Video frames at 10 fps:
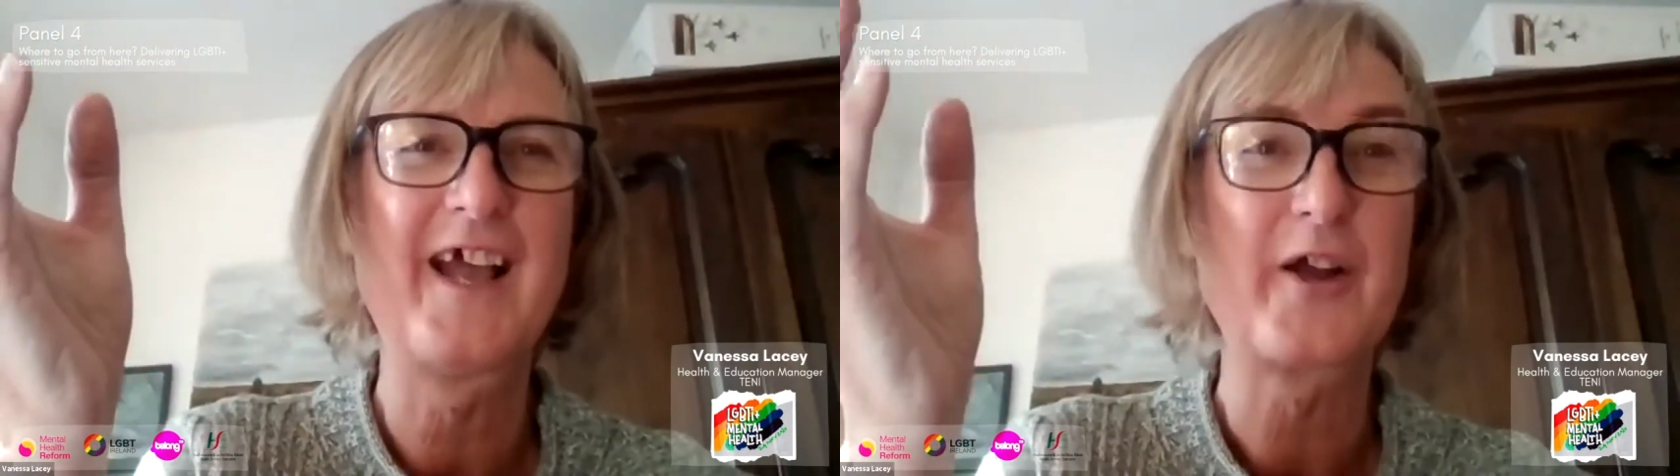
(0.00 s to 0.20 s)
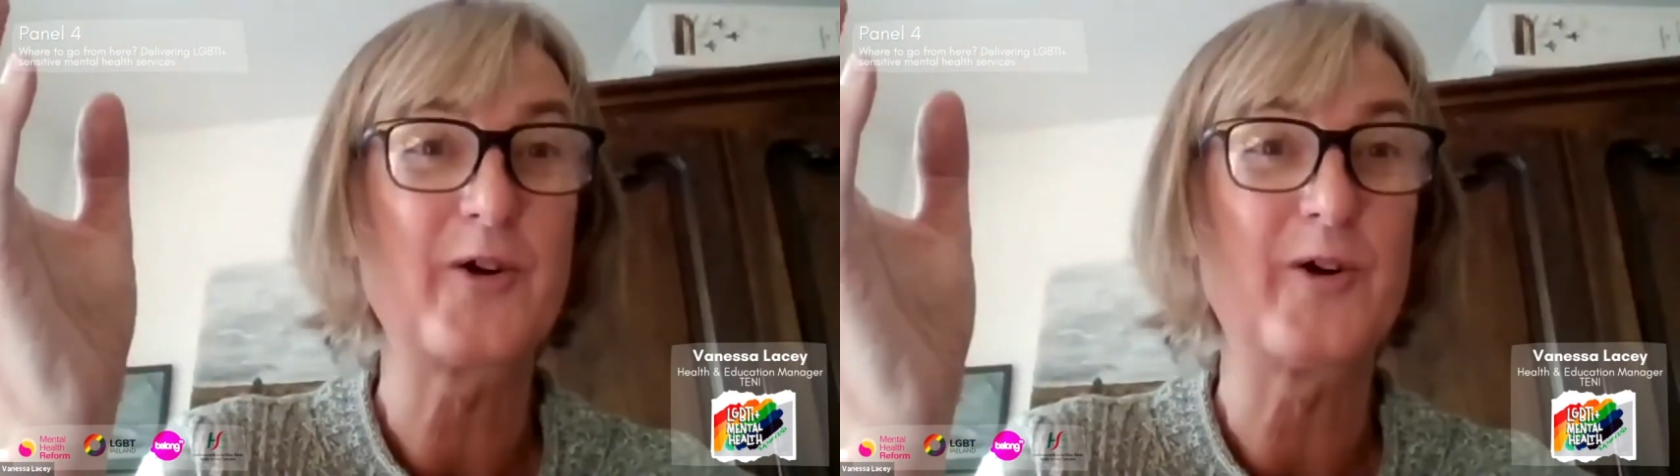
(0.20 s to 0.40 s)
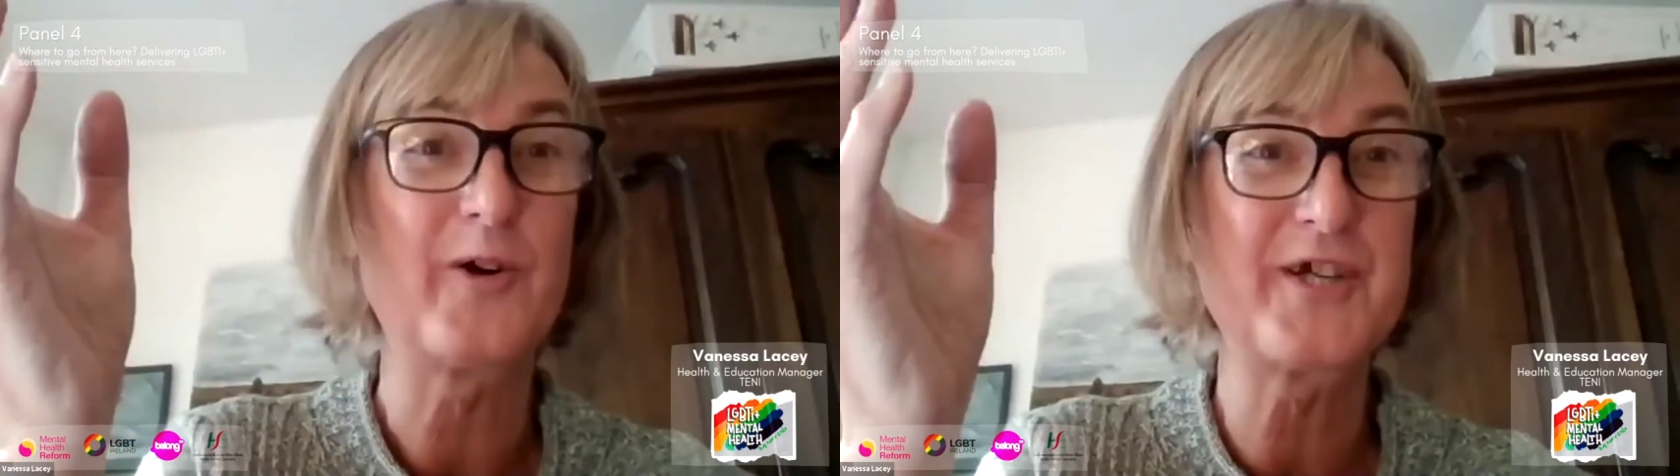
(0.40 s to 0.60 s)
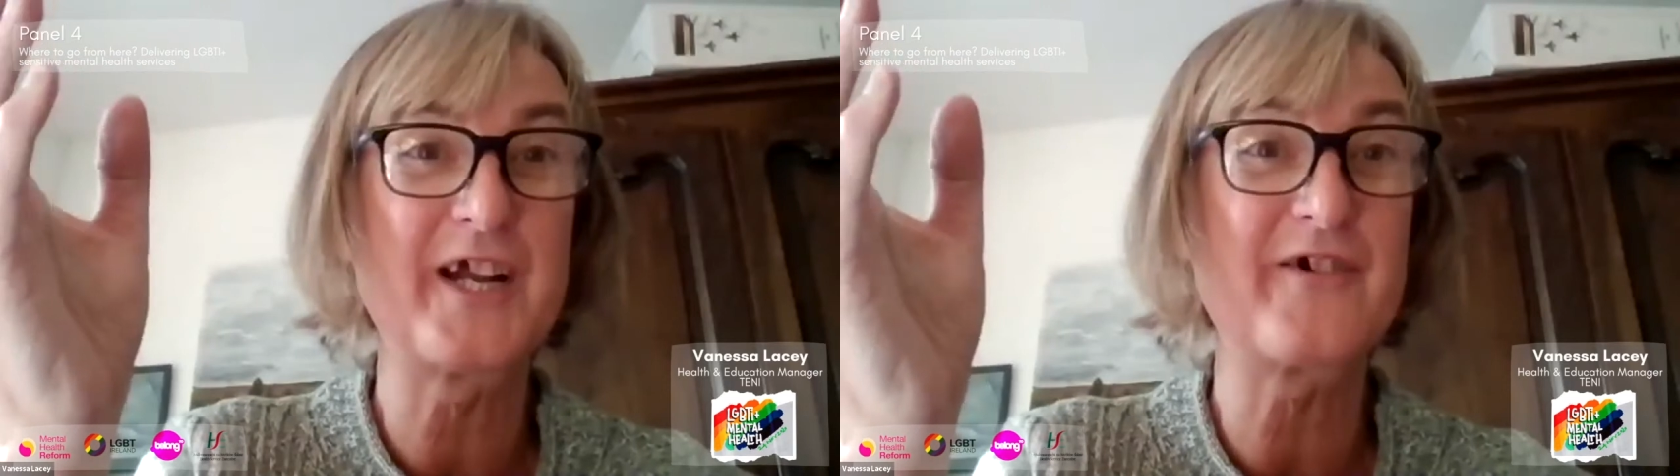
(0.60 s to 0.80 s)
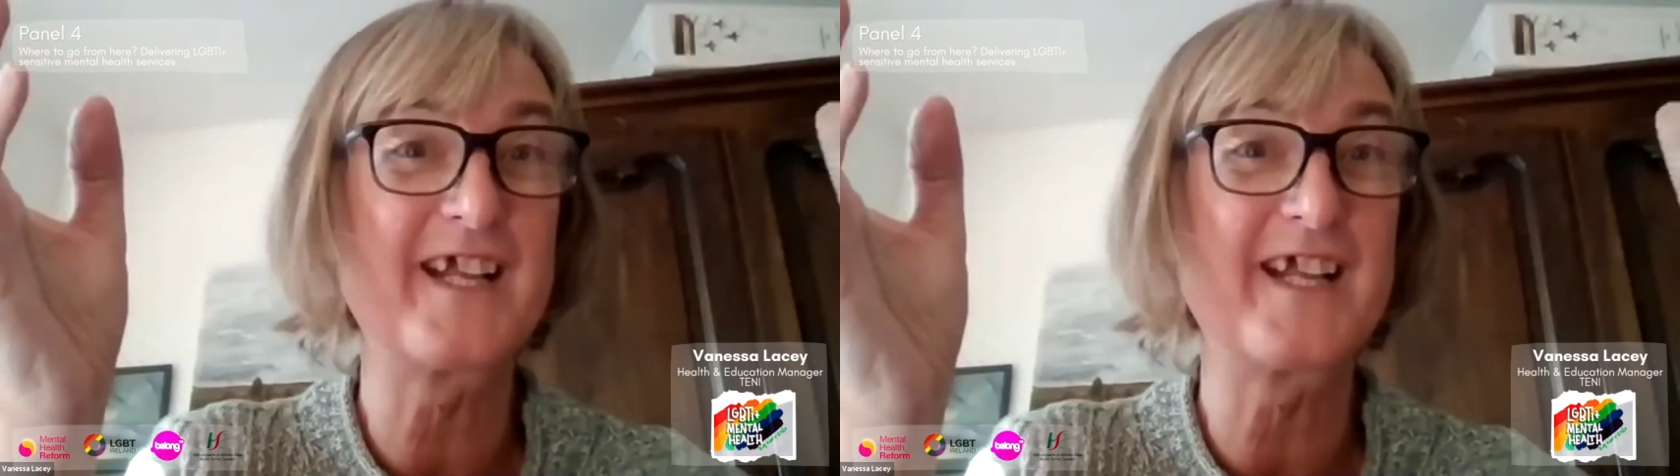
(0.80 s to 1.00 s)
called
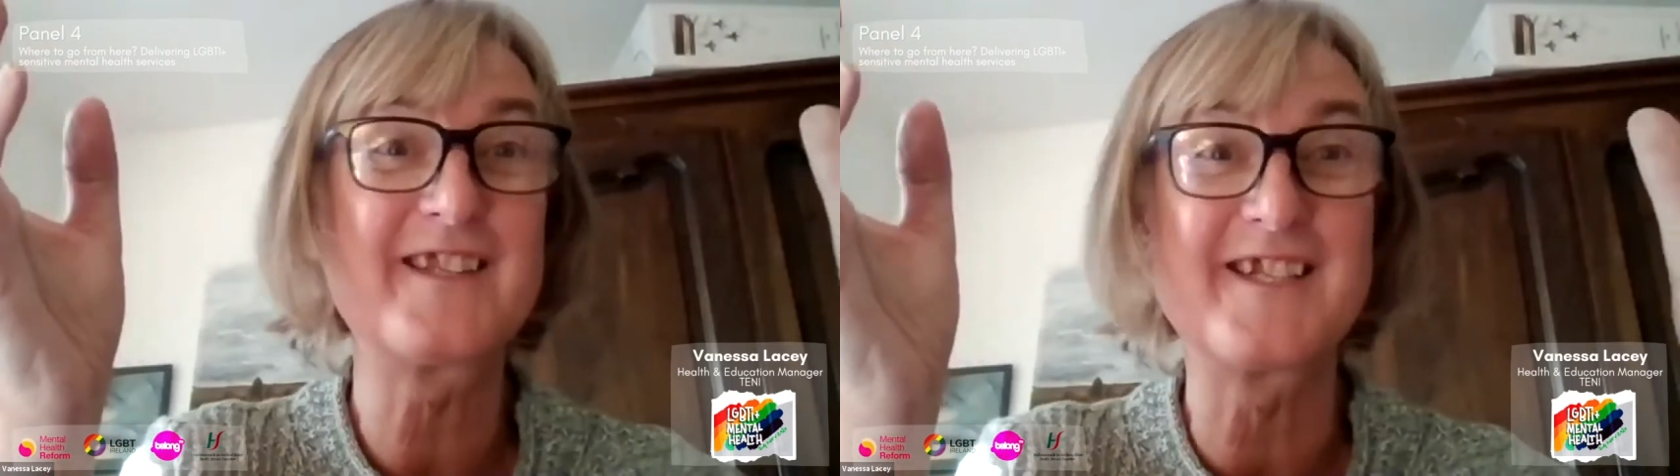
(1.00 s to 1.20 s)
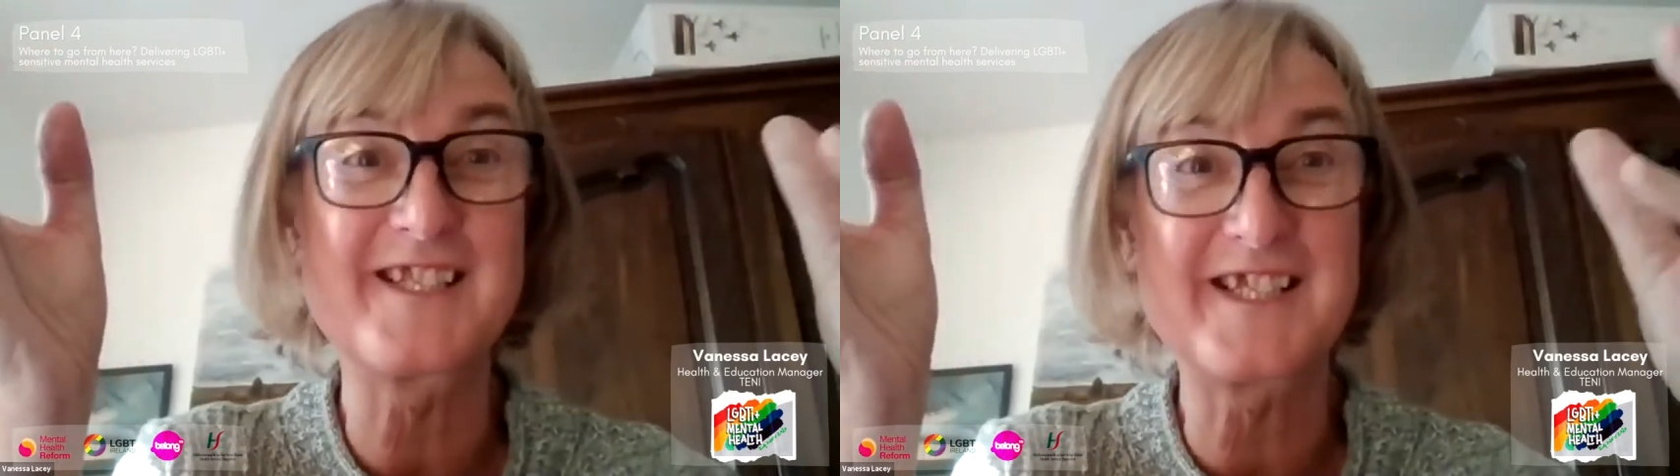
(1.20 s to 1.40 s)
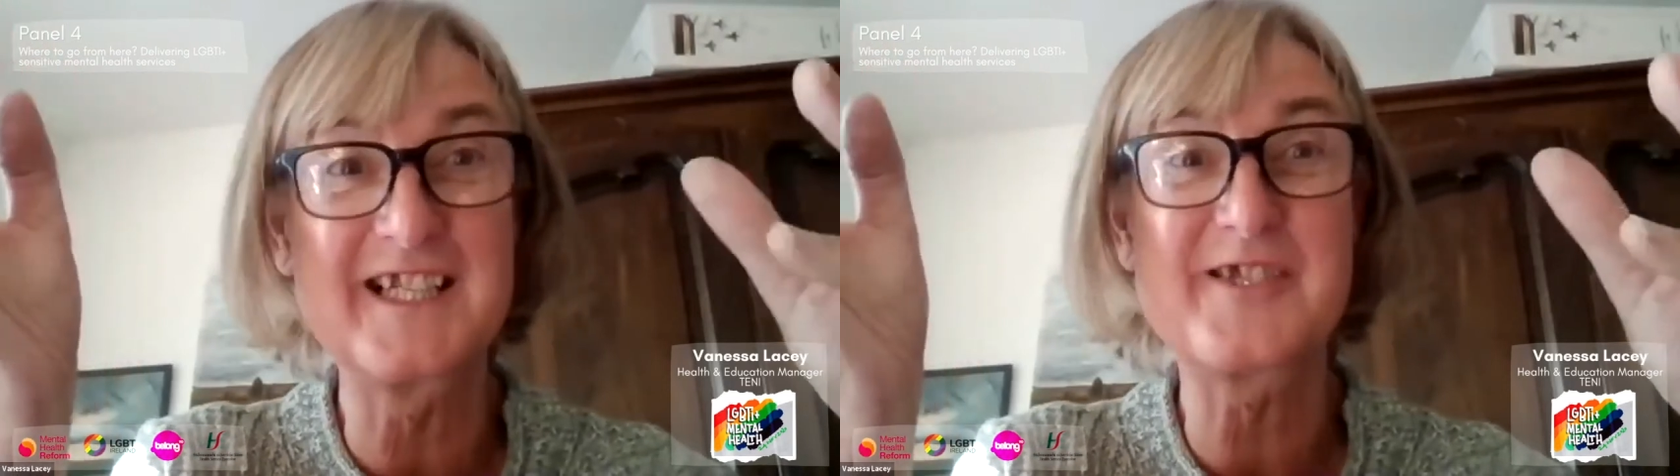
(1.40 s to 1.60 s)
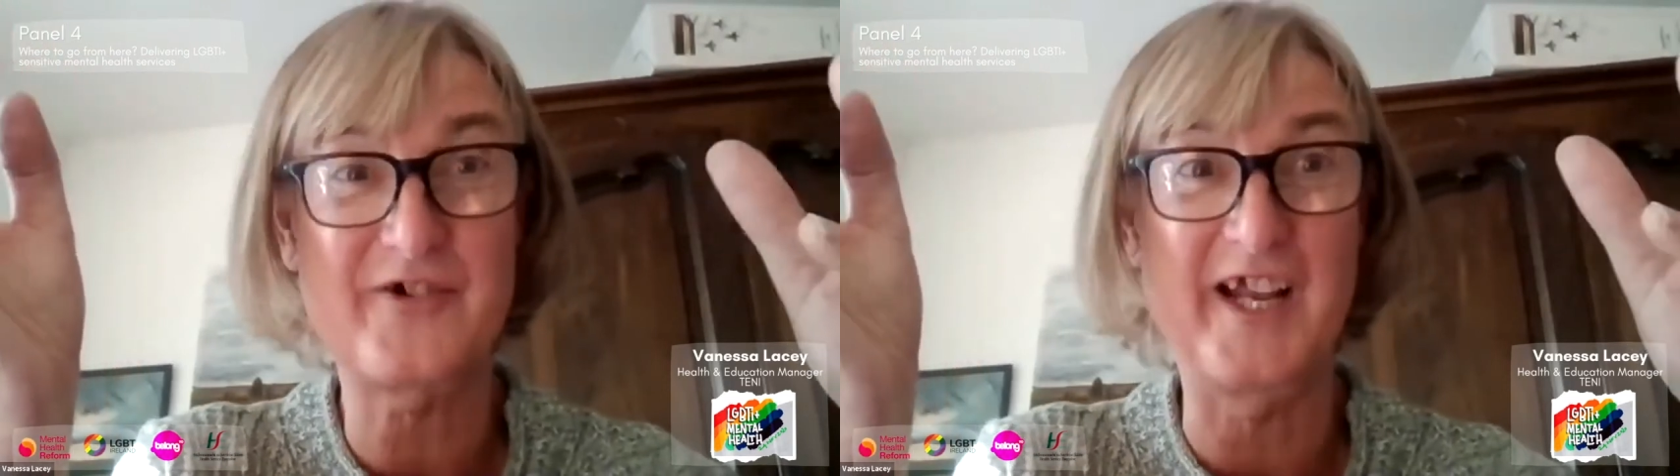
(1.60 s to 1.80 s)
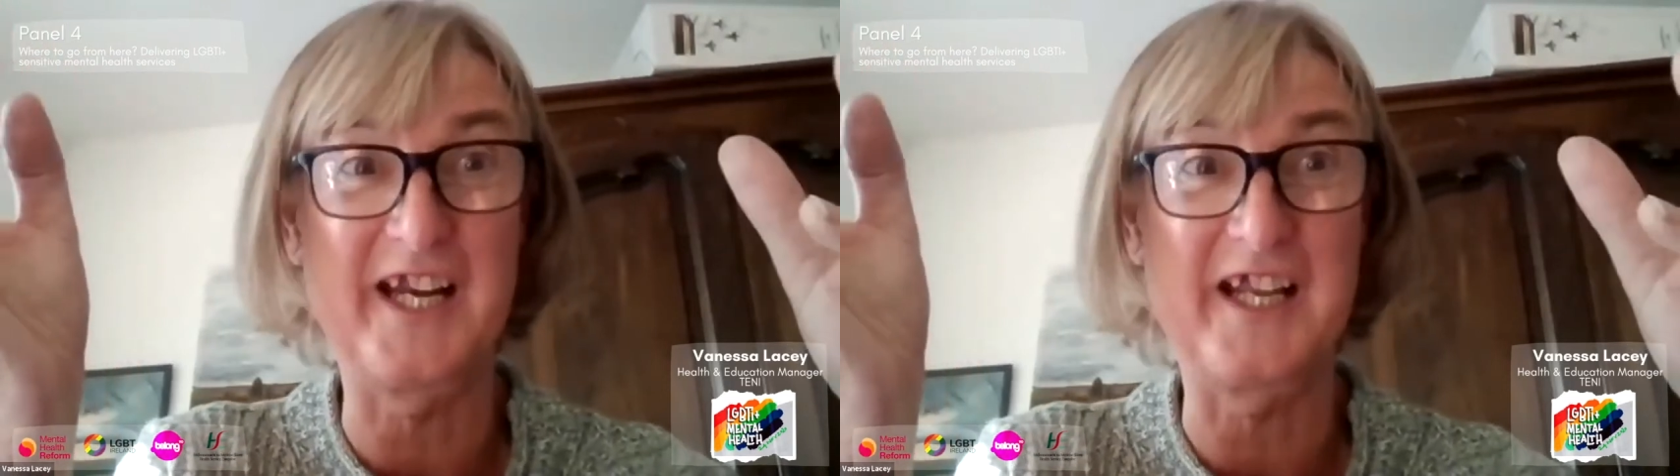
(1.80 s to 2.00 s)
Gender Identity Skills
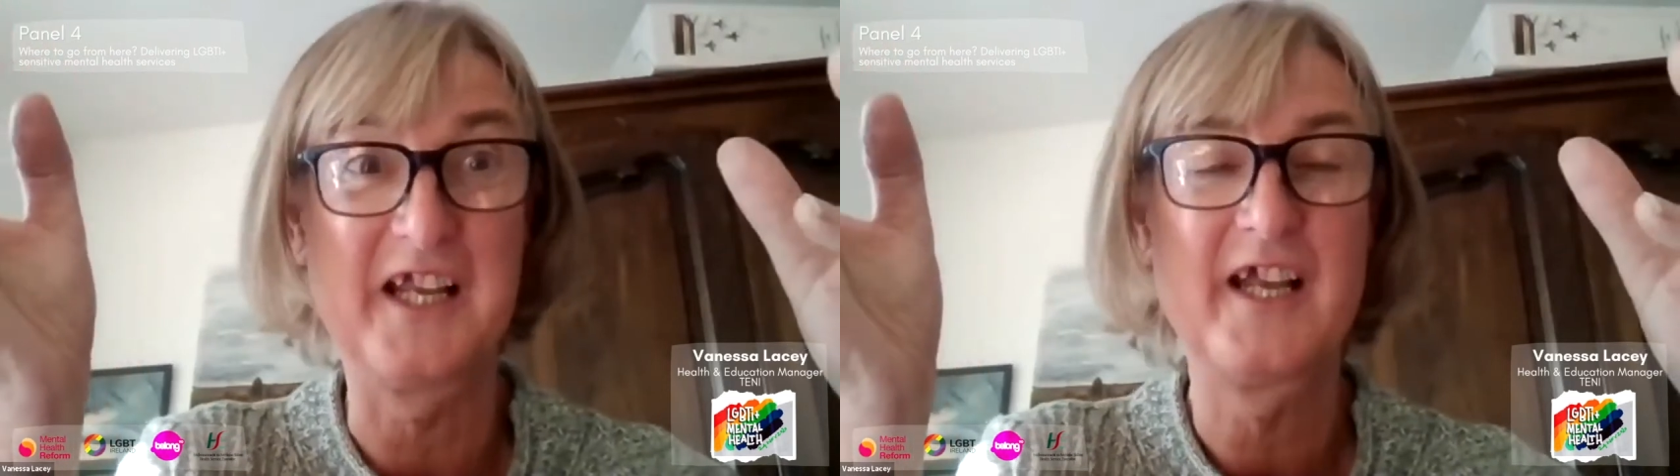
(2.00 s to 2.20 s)
Training.